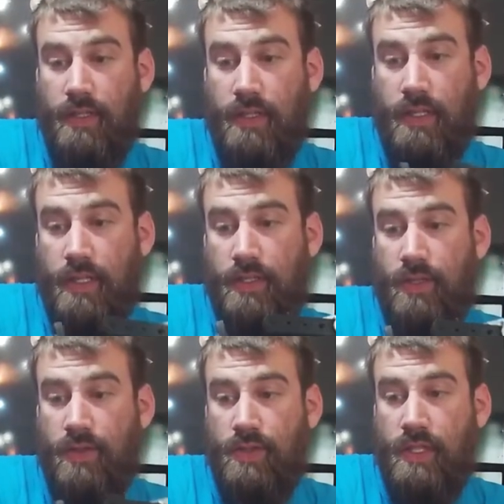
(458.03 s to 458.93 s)
and as
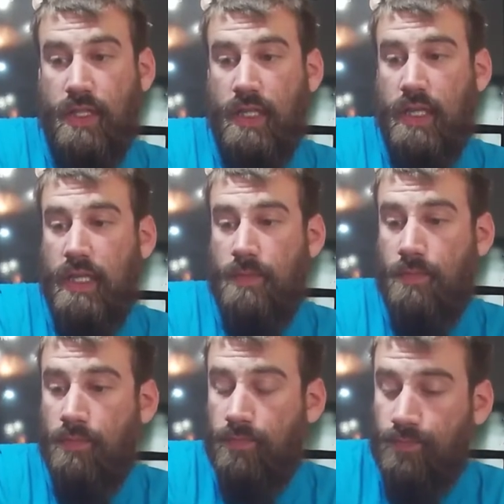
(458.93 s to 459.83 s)
long as I can keep
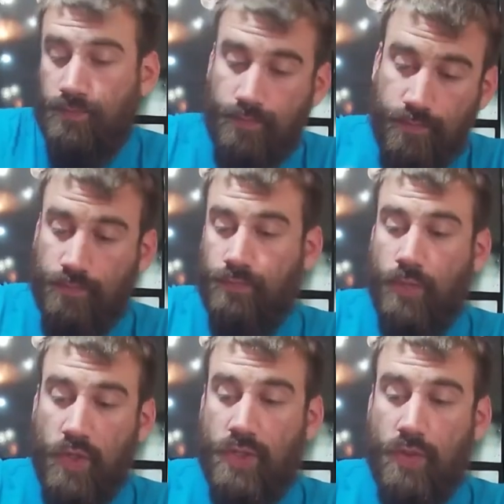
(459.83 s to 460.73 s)

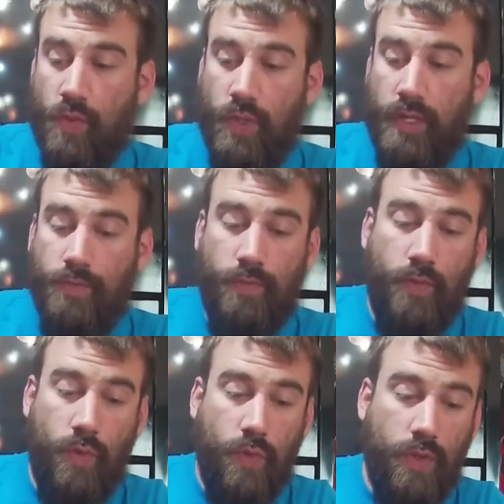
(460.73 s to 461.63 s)
most of the weight
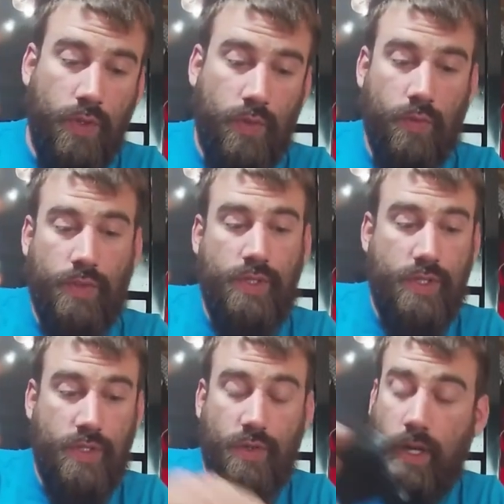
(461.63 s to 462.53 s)
forward, which
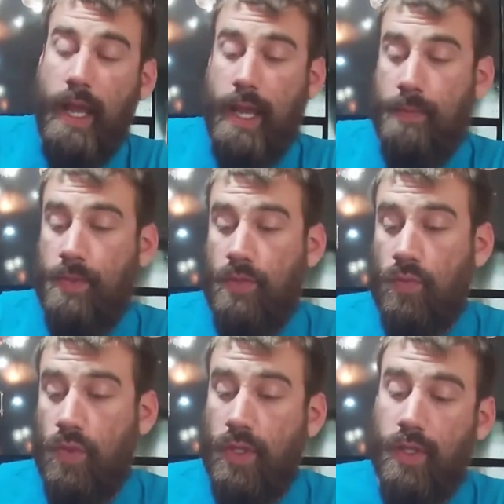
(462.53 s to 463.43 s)
is going to happen
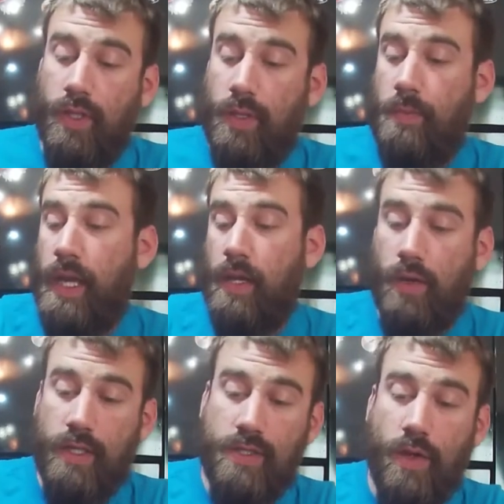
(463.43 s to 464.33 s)
when the batter
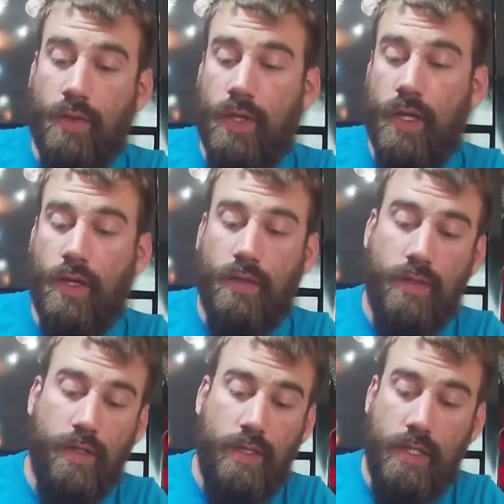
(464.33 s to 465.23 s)
gets on there,
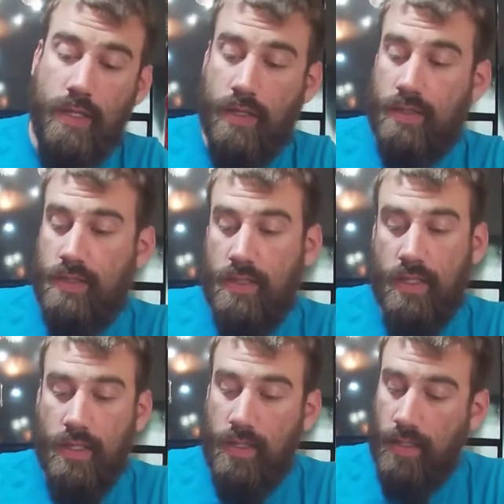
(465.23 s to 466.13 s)
the
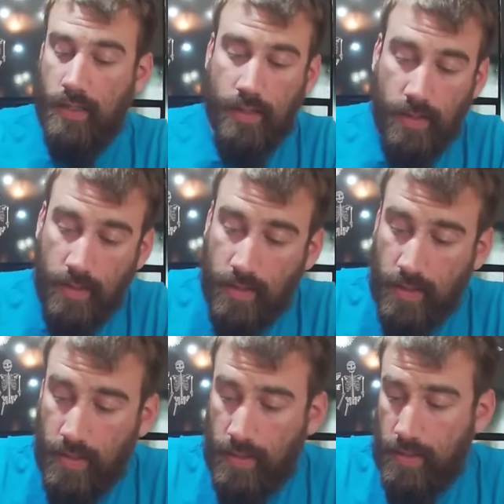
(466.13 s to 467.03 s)
ESC,
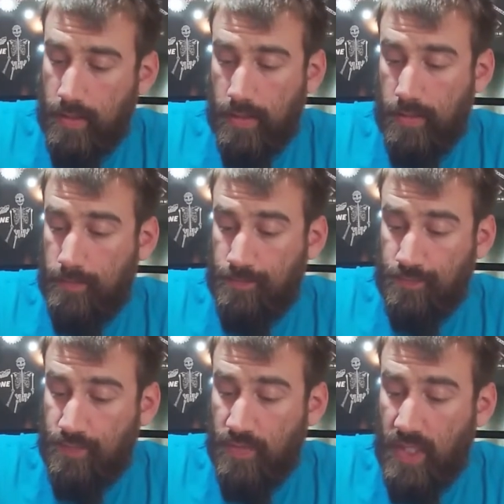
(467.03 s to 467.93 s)

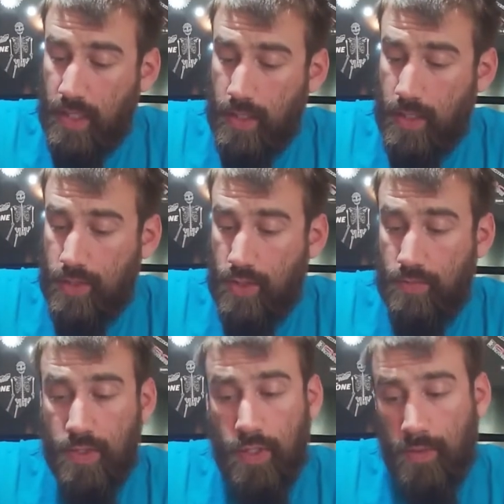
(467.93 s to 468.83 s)
I should
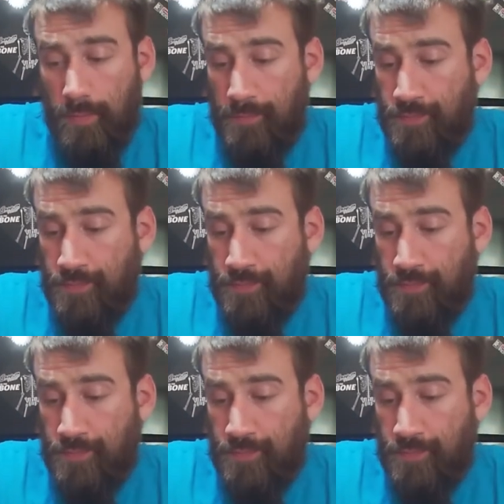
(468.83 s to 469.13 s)
be good.